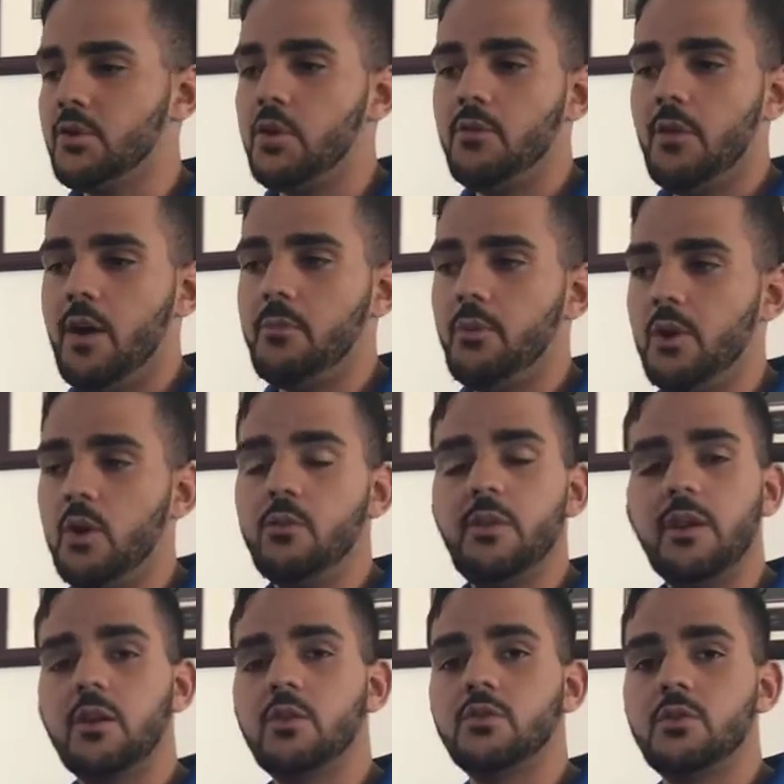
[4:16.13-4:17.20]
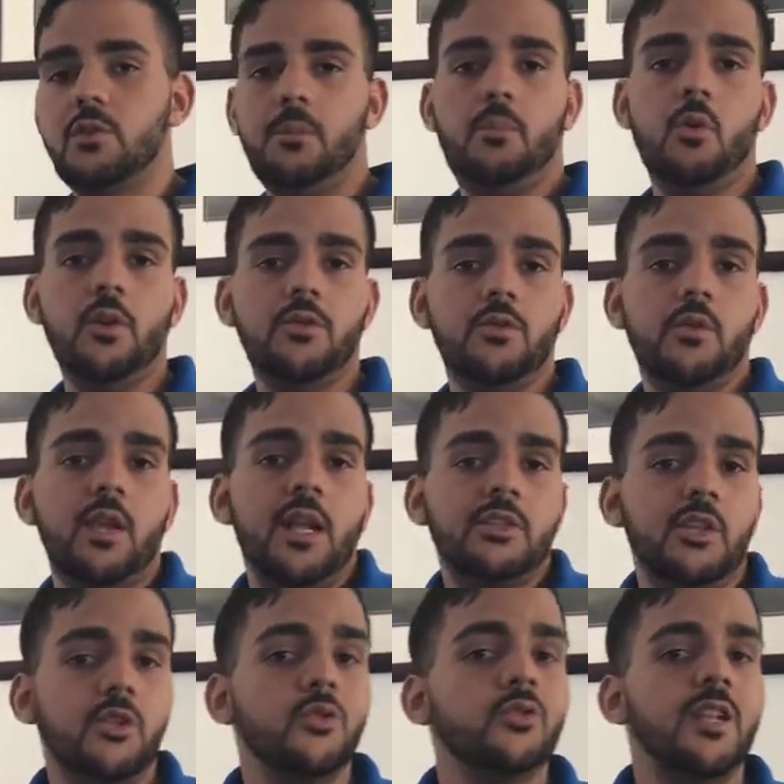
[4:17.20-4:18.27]
certified pre-owned vehicles, the points, you can
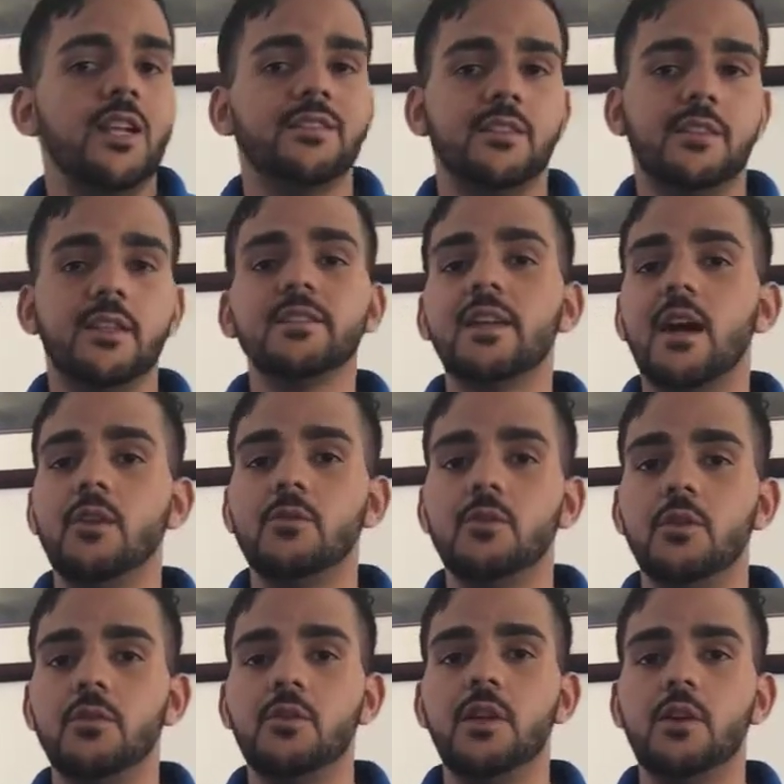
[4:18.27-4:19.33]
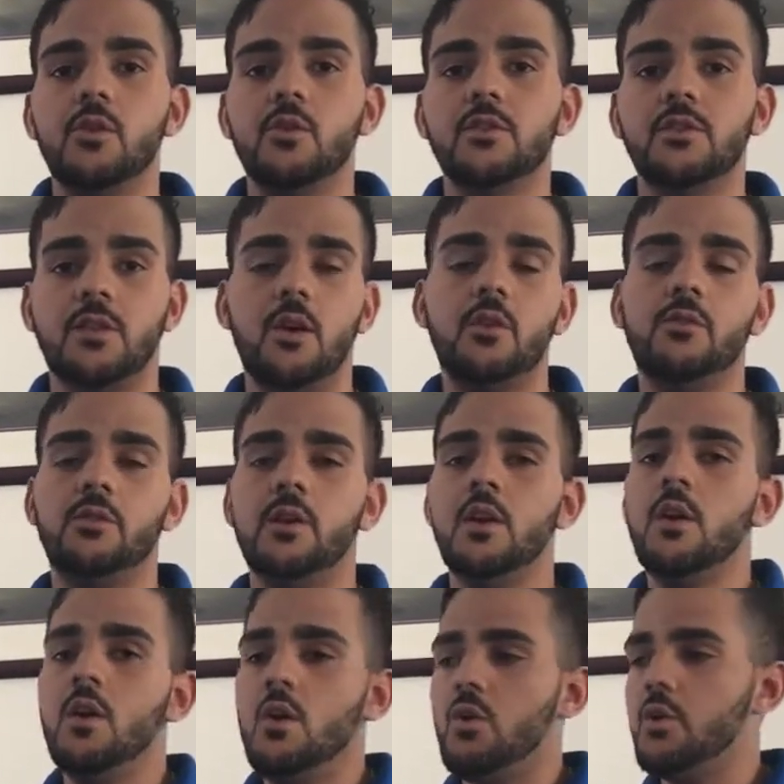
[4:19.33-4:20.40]
actually use it as a discount for the vehicle itself.
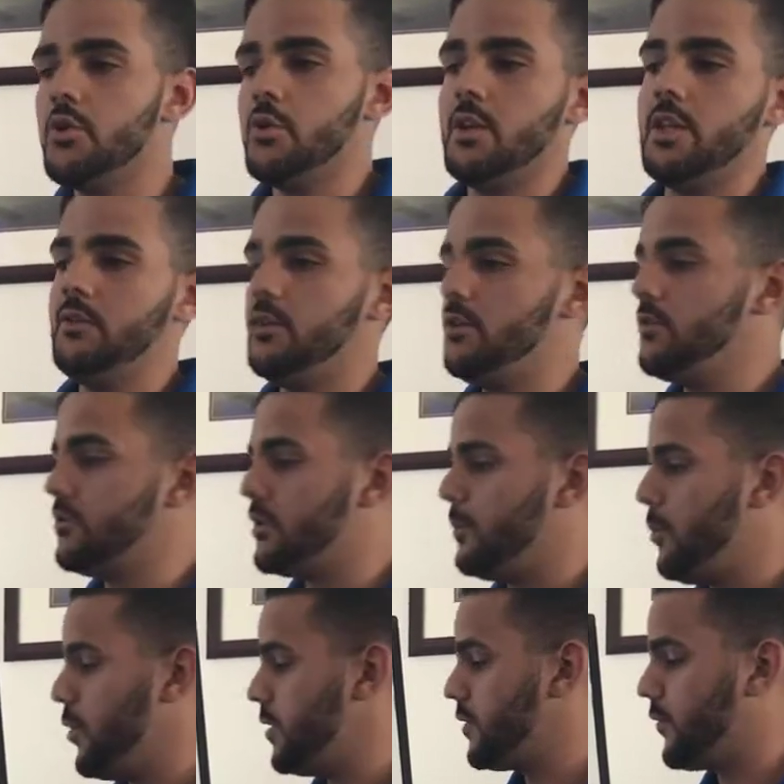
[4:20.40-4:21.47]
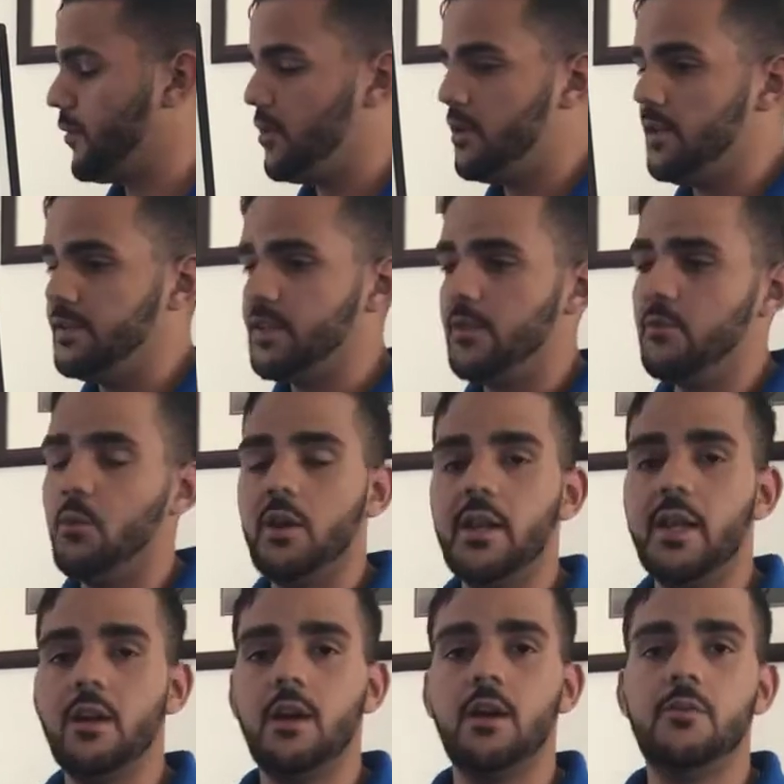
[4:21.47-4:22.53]
Or you could even use the points for, let's say if you wanted
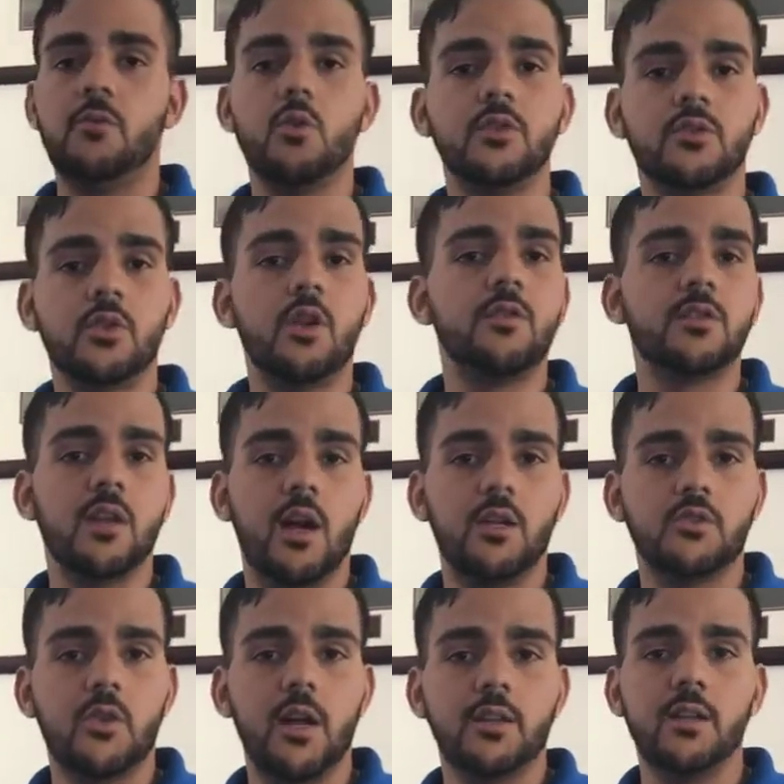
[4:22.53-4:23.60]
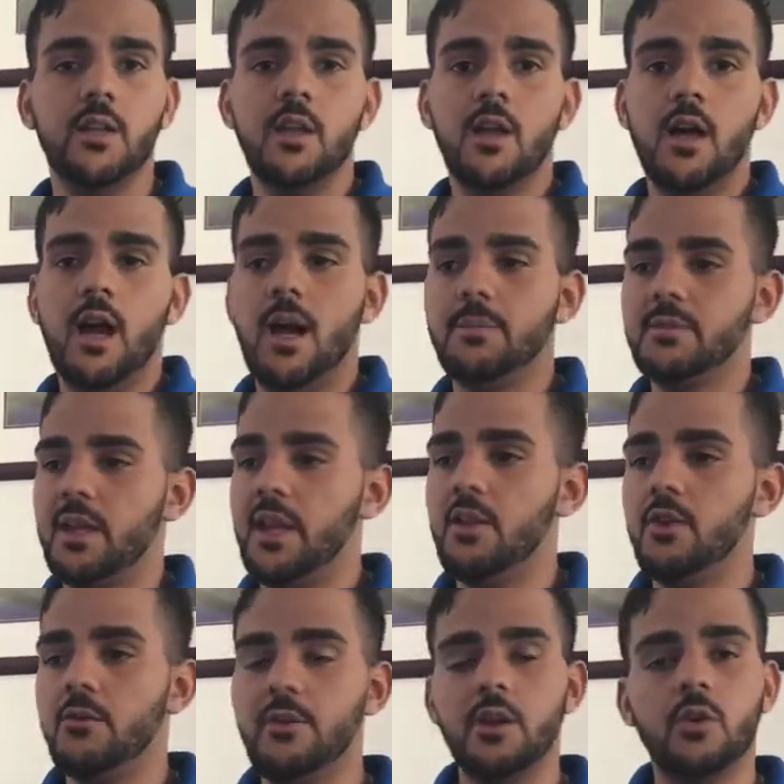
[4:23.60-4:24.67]
to get a Ford service contract to get
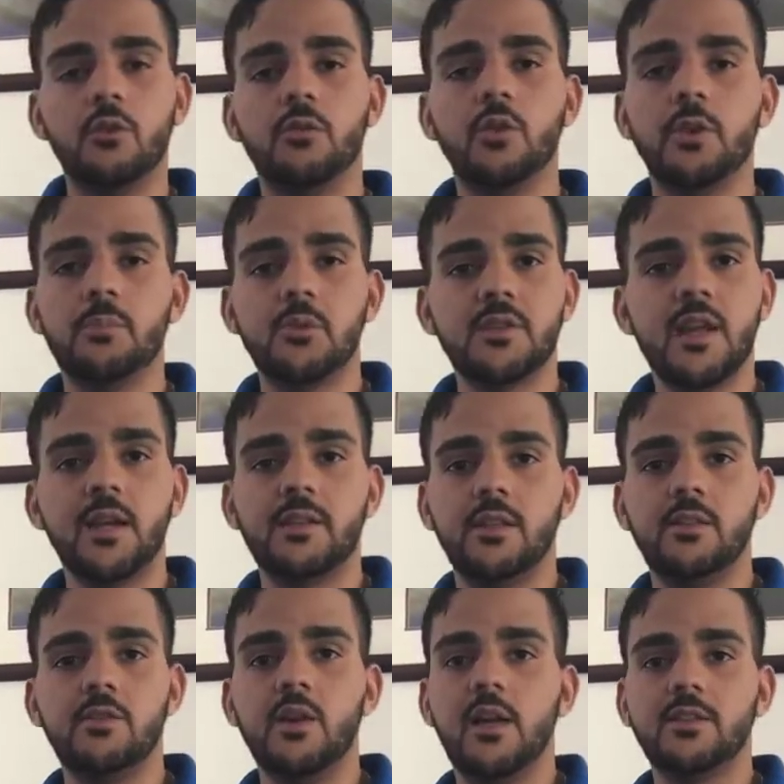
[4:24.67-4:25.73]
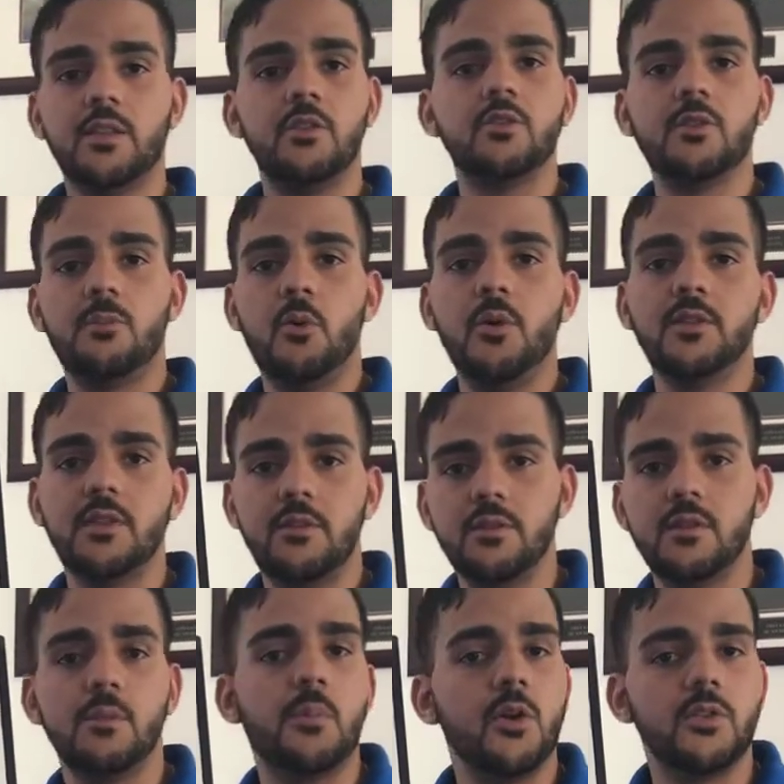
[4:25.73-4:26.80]
your vehicle fully protected. You guys can use the points even
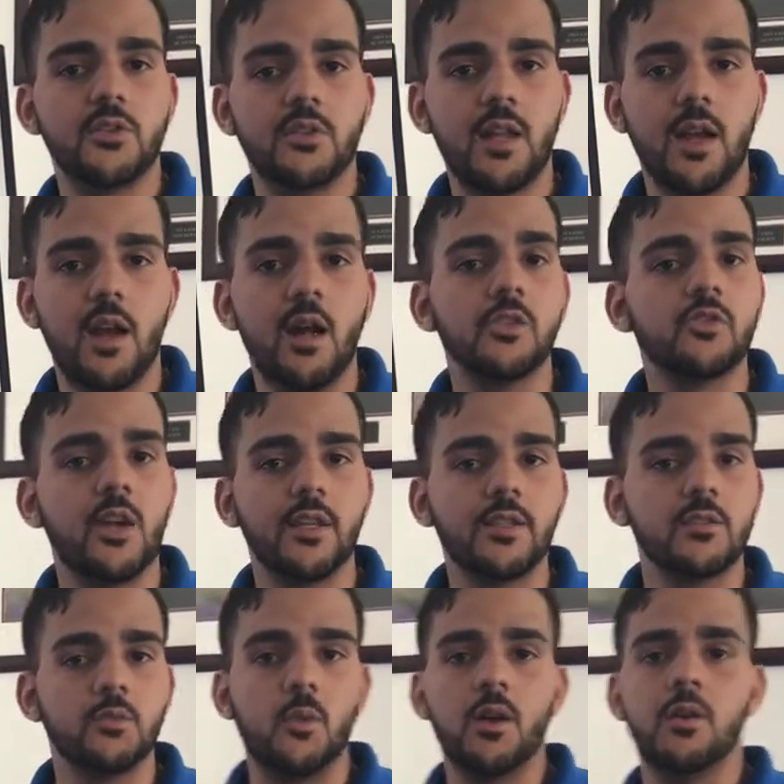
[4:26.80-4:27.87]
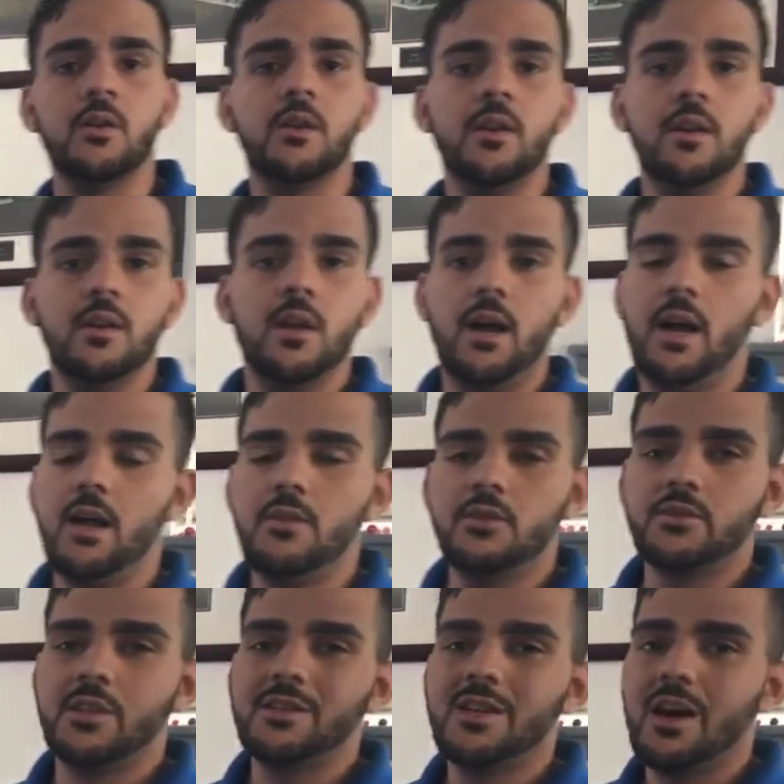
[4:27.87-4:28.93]
to purchase that contract as well.
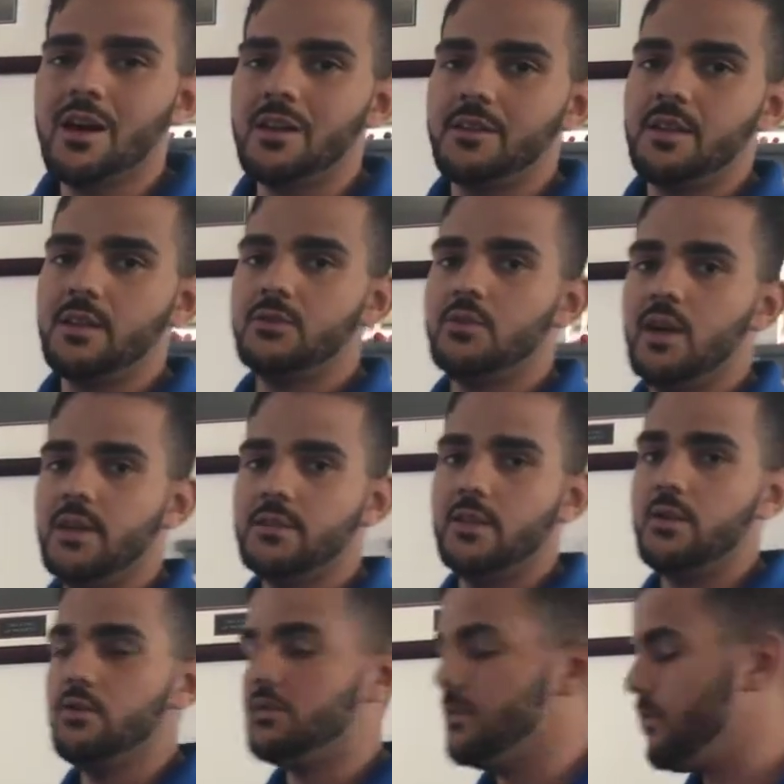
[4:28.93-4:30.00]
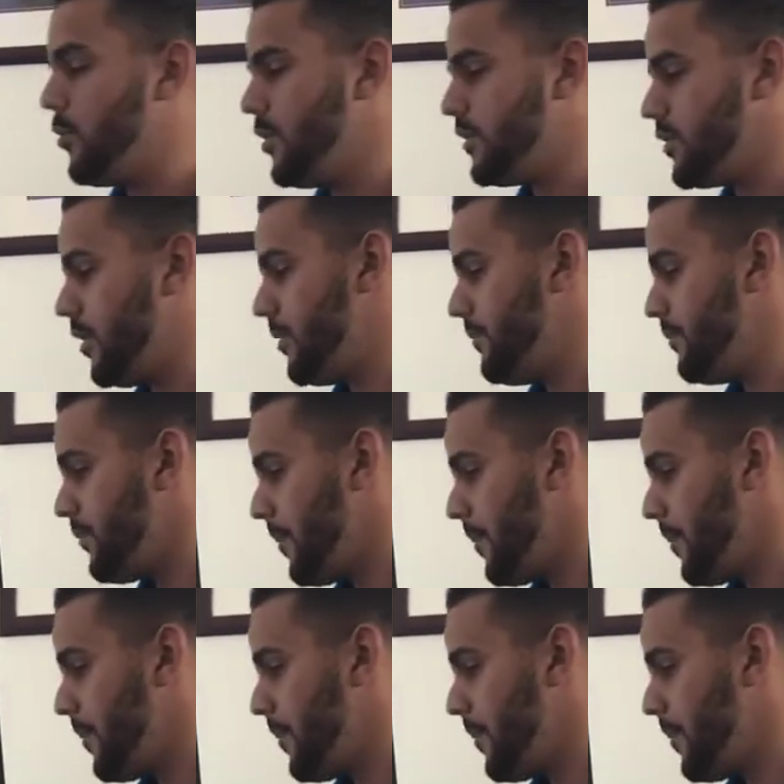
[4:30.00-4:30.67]
There's a ton of things you guys can use the points on.